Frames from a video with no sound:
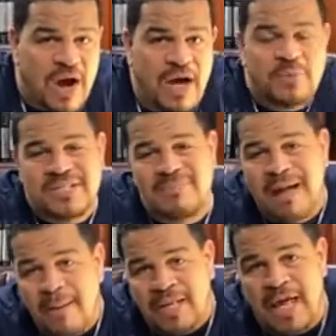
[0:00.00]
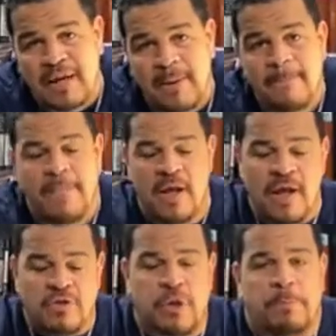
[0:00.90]
Nimrod was in Babylon.
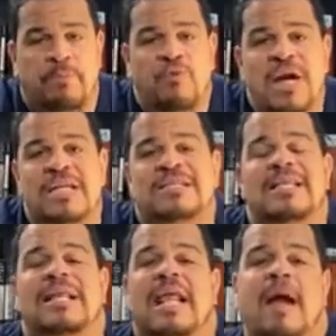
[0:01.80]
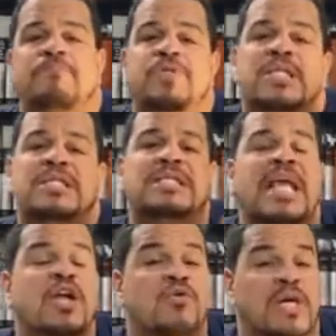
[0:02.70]
The priest that kept the
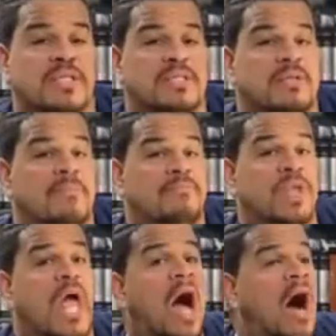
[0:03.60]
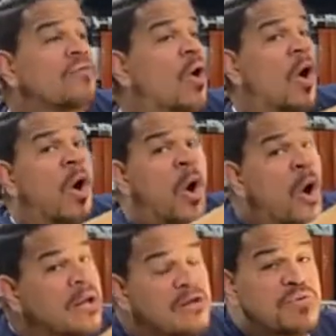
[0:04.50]
secrets of
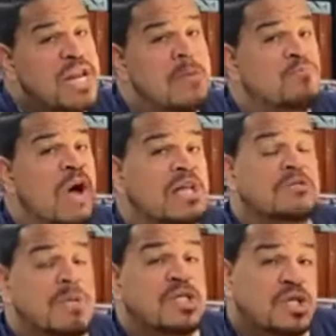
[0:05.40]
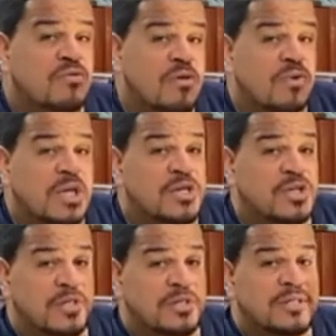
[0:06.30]
all of Nimrod's mystery
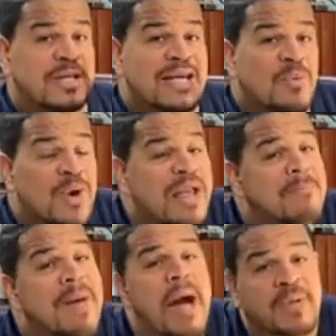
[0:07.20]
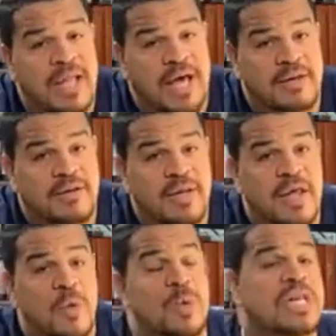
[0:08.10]
religions were in Babylon.
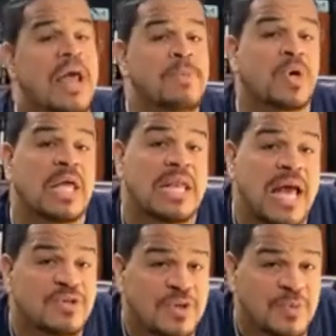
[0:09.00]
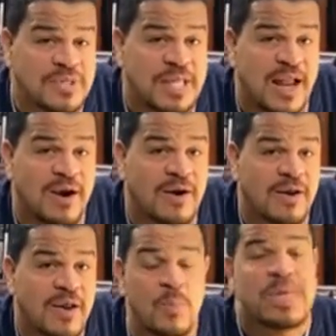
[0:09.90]
When Nebuchadnezzar was
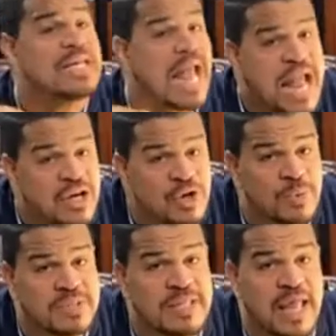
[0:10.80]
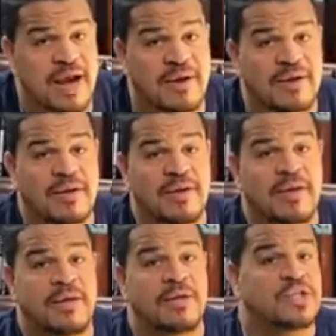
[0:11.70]
there, when Daniel was there,
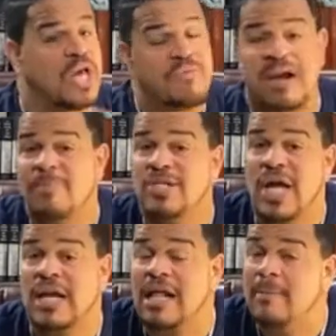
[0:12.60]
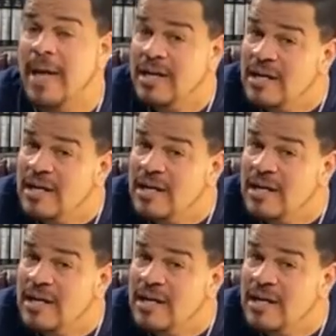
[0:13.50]
Shadrach, Meshach,